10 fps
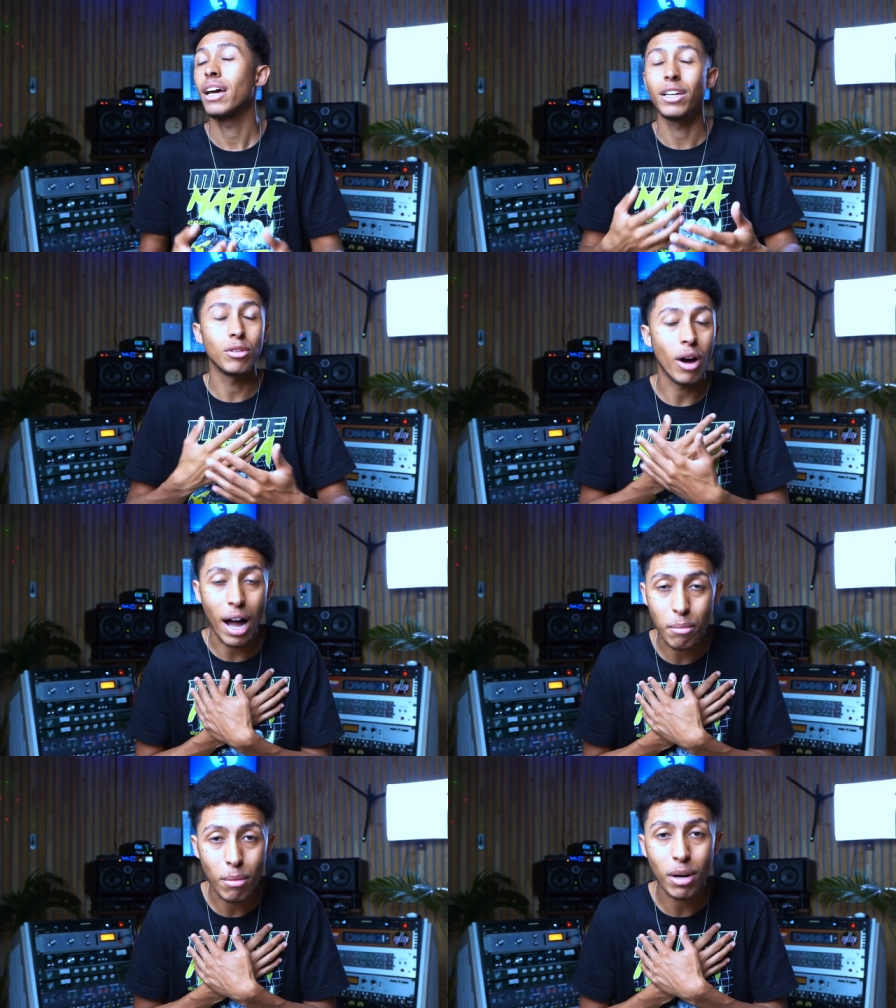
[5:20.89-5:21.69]
you know,
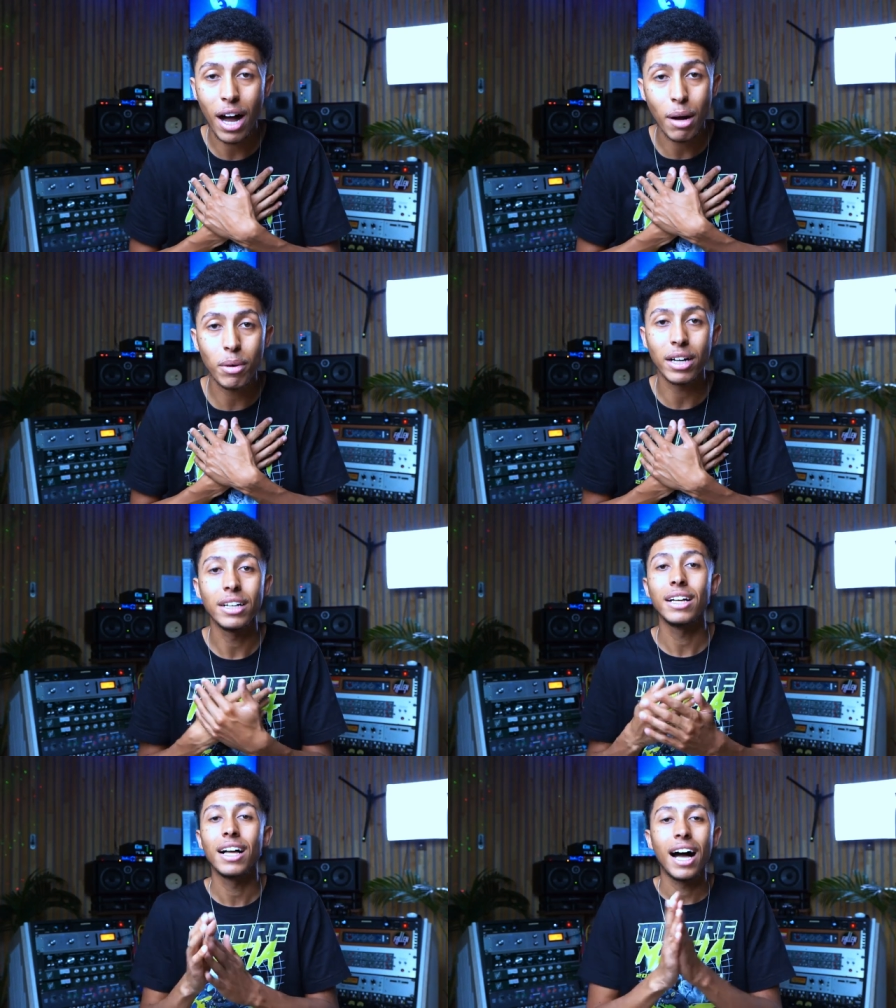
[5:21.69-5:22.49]

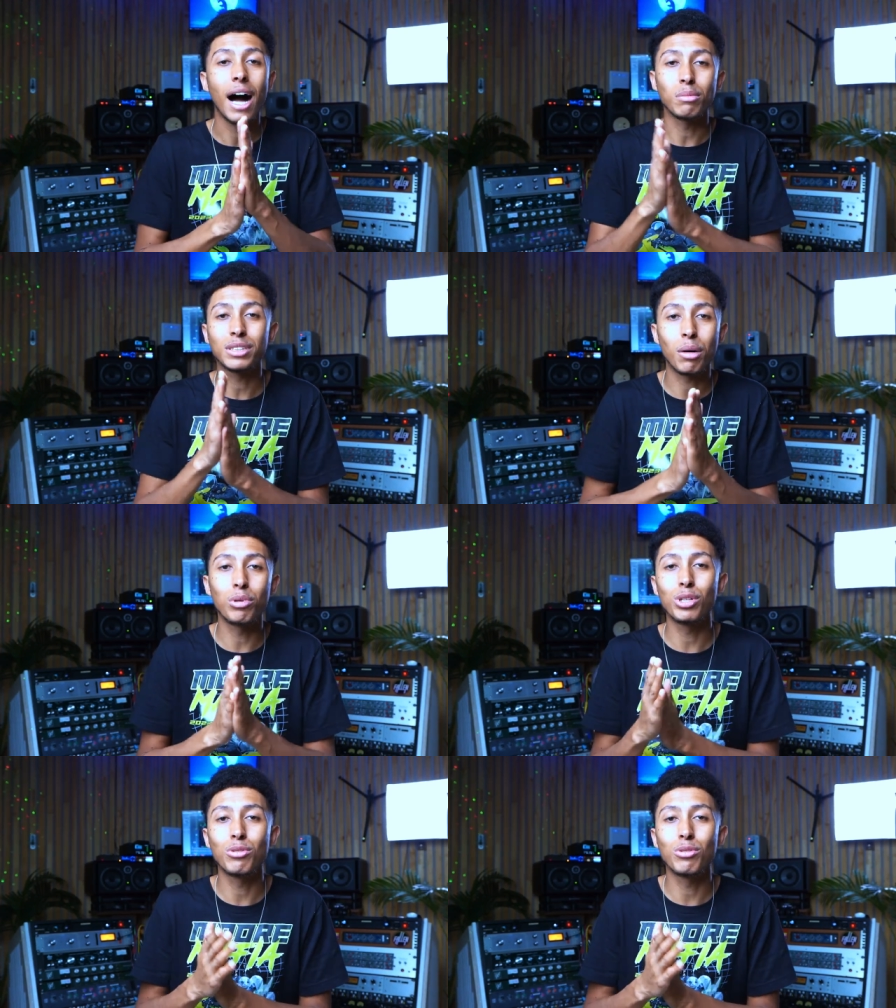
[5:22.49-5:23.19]
I'm somebody